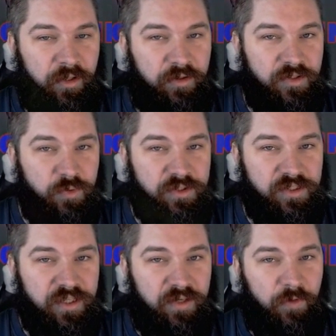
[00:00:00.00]
This will
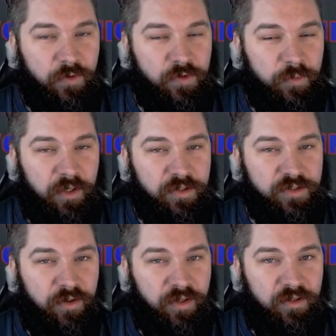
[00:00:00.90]
save those mods
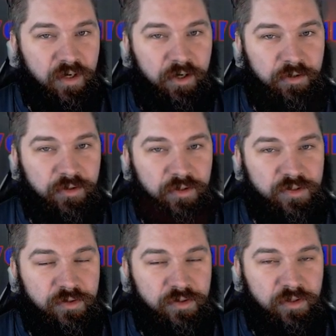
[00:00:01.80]
on that character
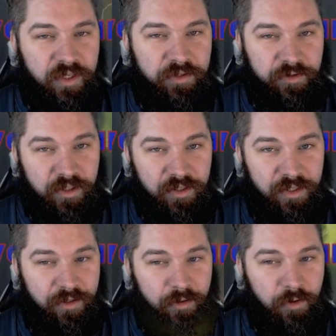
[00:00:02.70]
so you later can
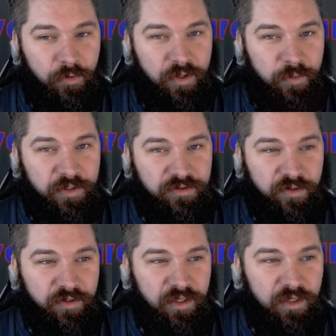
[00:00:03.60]
load them into
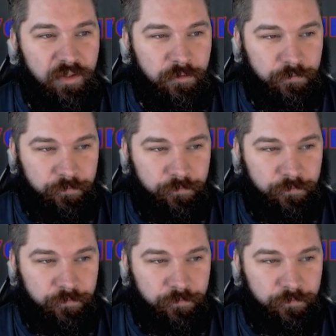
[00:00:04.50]
the game.